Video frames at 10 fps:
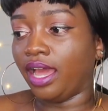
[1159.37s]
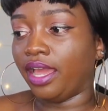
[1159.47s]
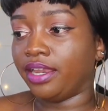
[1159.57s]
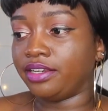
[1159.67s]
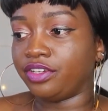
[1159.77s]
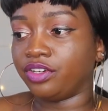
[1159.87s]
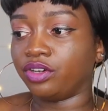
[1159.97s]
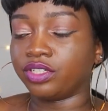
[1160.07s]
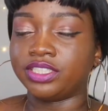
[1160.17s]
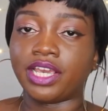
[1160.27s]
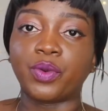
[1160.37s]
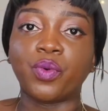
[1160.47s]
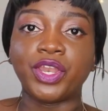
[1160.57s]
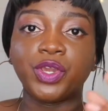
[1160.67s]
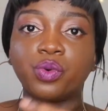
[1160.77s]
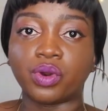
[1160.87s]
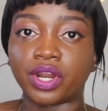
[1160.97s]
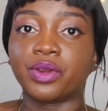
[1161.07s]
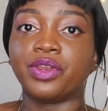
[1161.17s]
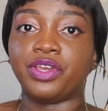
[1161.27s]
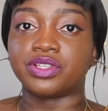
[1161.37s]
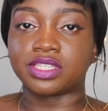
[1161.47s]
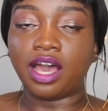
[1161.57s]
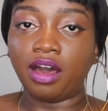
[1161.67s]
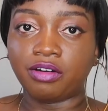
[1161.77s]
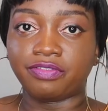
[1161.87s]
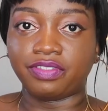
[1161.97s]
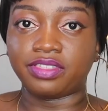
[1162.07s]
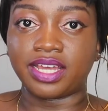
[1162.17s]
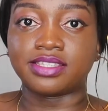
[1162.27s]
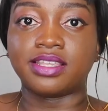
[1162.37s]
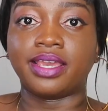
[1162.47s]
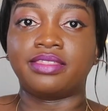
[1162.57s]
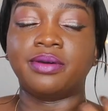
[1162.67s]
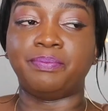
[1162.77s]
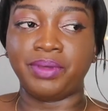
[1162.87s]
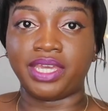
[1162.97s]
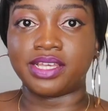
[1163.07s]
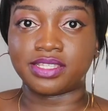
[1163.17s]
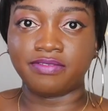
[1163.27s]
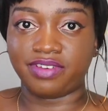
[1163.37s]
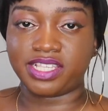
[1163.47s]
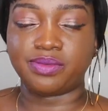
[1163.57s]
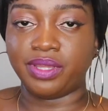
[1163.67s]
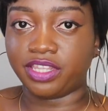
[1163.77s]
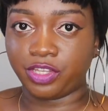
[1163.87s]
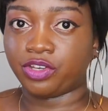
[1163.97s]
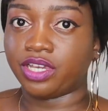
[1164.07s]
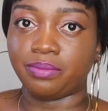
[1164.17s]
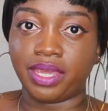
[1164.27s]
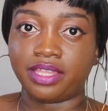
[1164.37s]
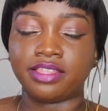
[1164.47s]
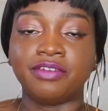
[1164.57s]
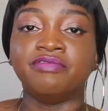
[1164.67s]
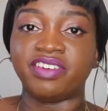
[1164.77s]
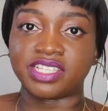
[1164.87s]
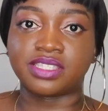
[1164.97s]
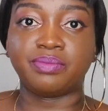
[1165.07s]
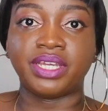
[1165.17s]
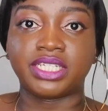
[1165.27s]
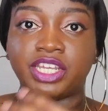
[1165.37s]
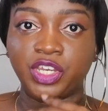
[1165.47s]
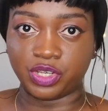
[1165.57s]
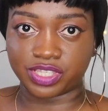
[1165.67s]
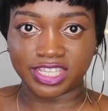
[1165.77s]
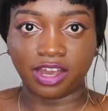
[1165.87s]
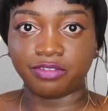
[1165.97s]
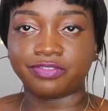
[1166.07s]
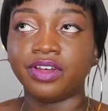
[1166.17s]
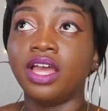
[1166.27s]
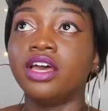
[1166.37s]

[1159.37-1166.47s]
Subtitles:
And it's like when you work on yourself, that's like the biggest investment that you can make, the investment in yourself.